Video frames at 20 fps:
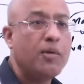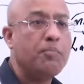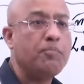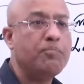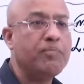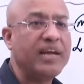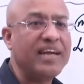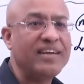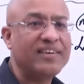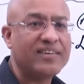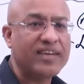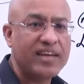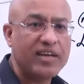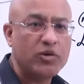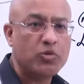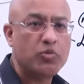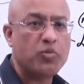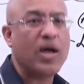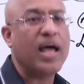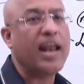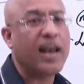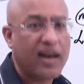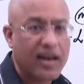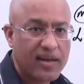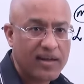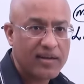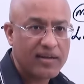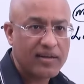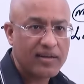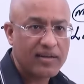maintained
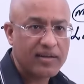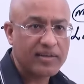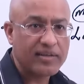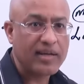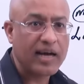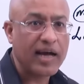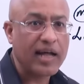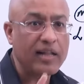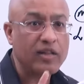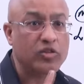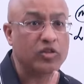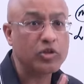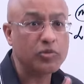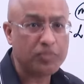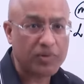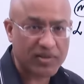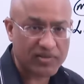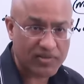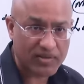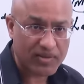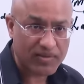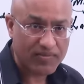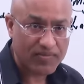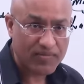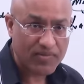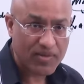well in a healthy person.